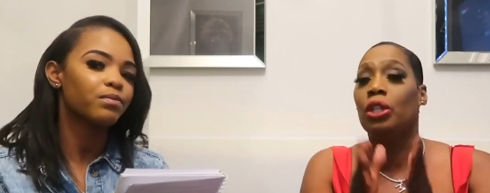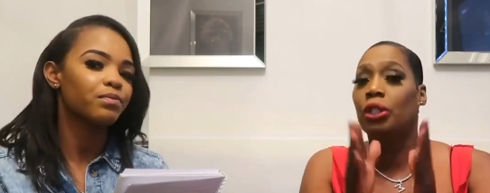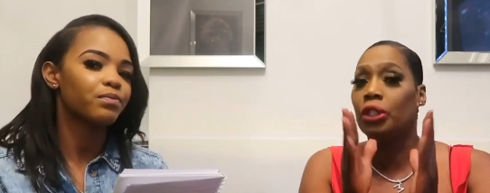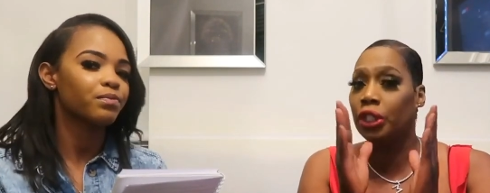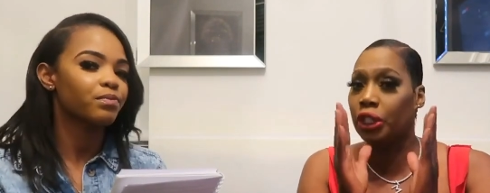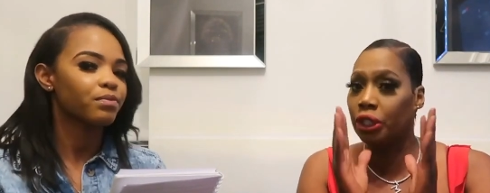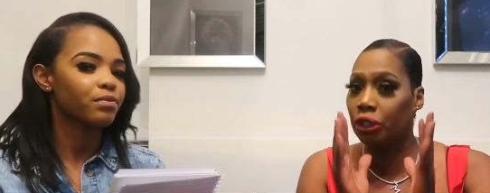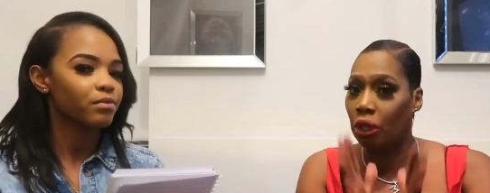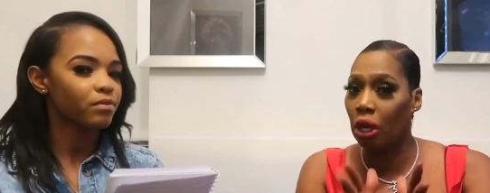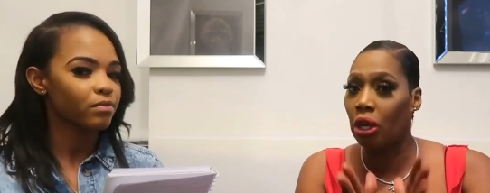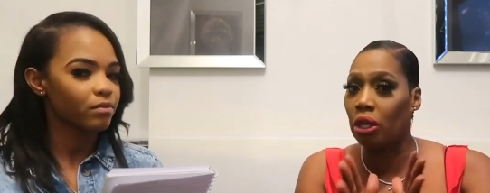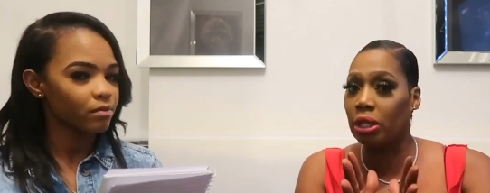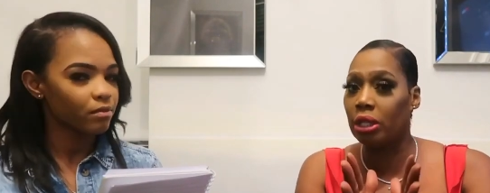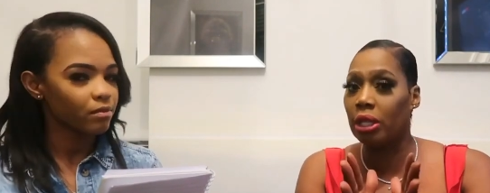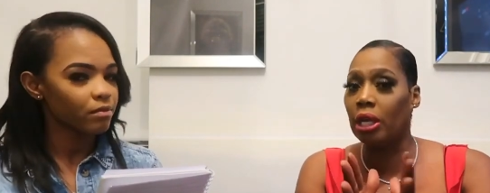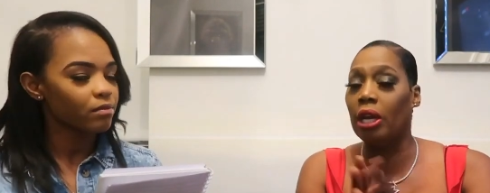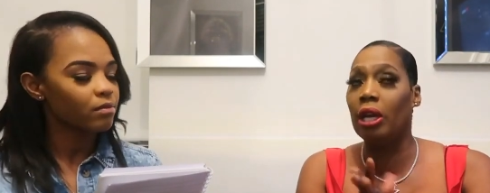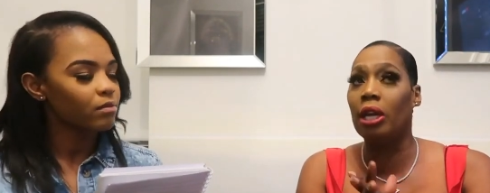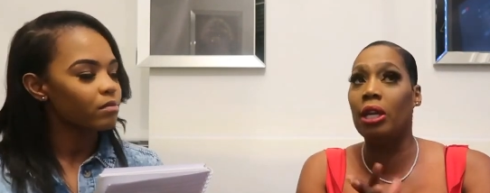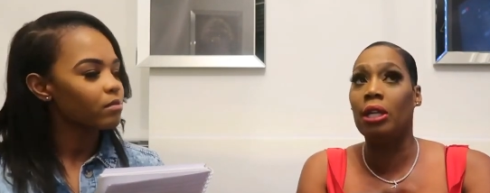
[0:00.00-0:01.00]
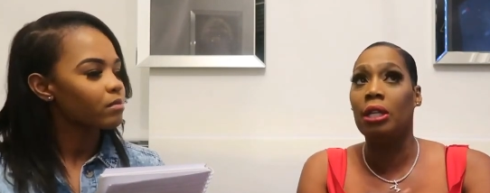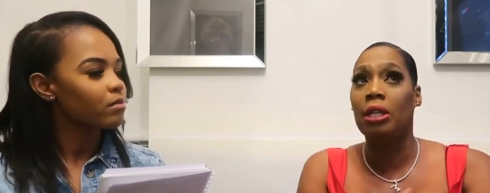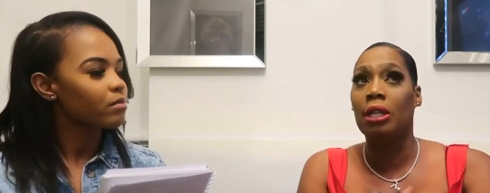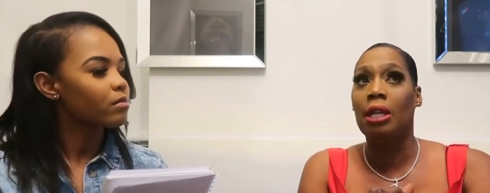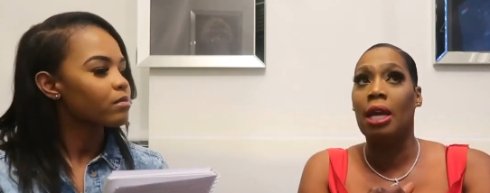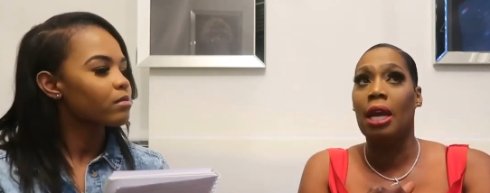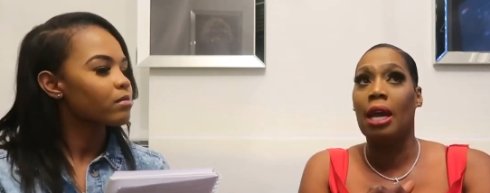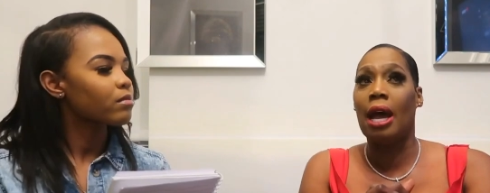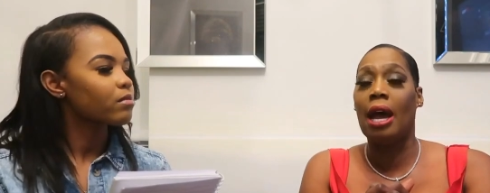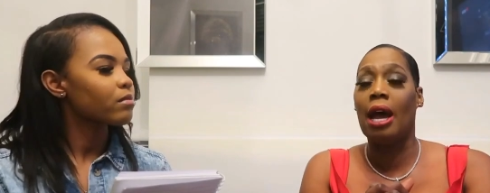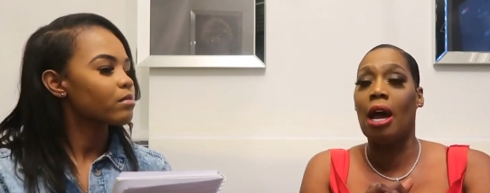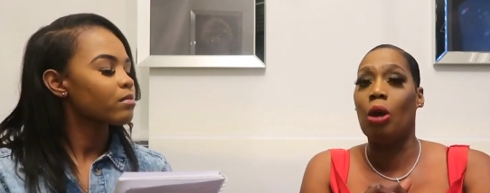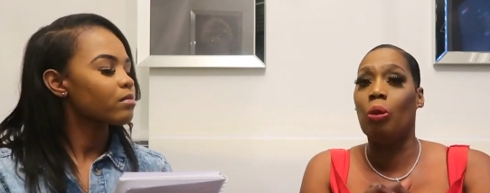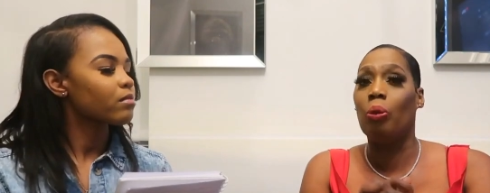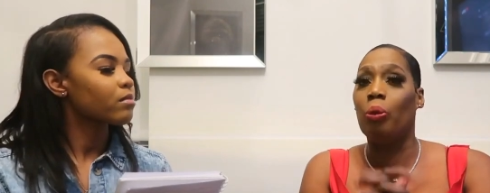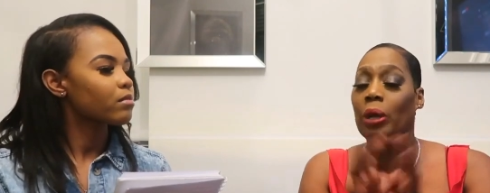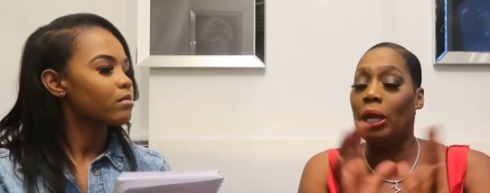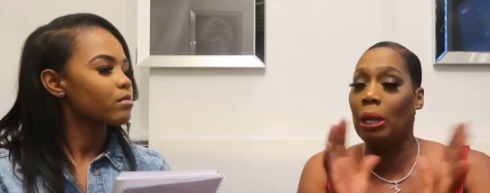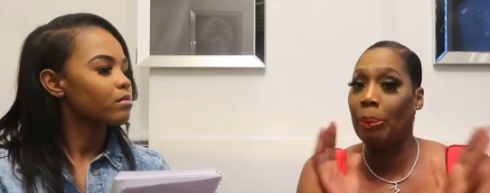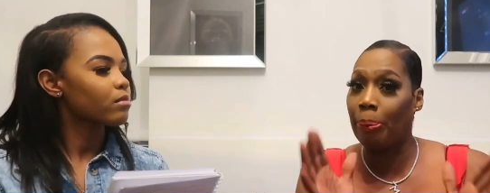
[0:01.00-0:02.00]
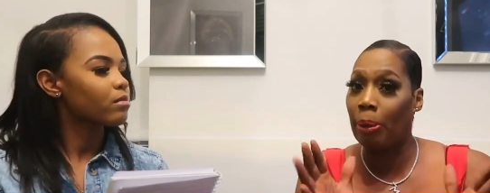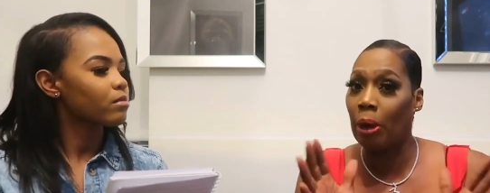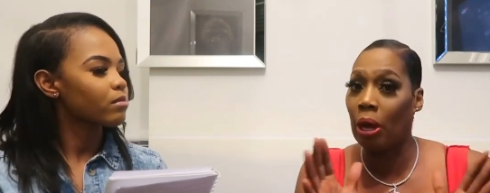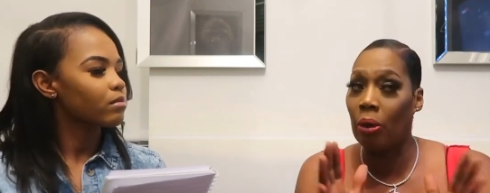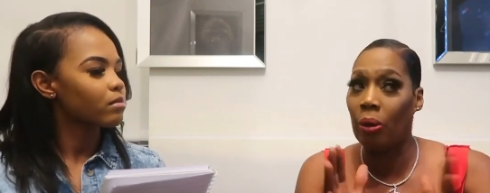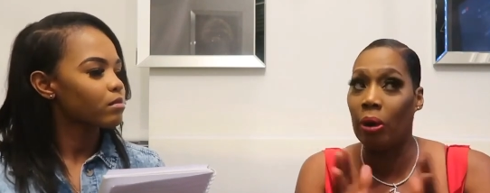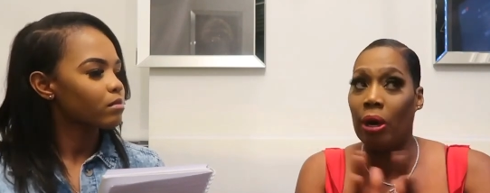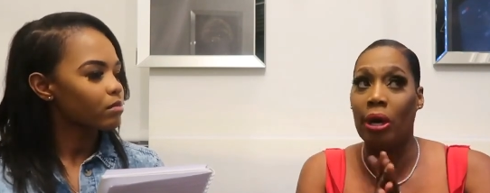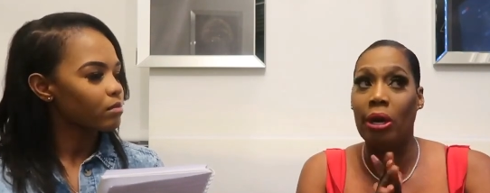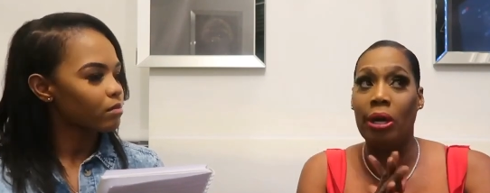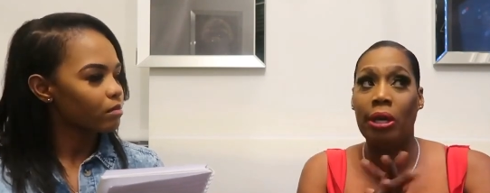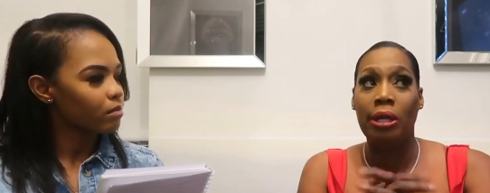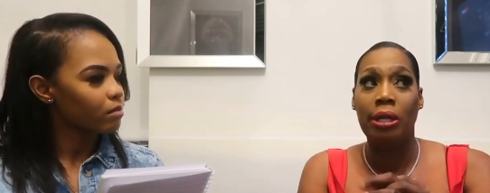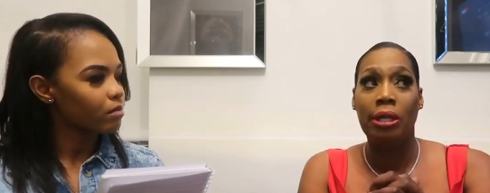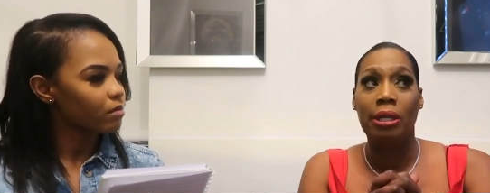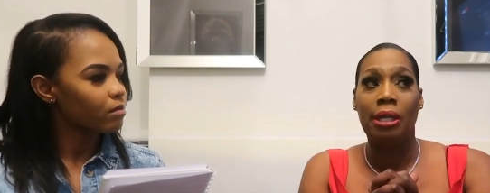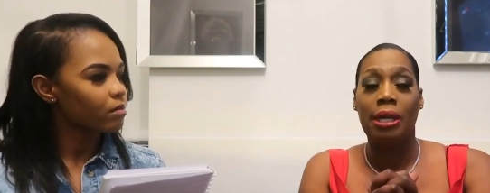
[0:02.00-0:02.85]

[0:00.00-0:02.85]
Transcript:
Speaker 1: Structure, uh, willpower,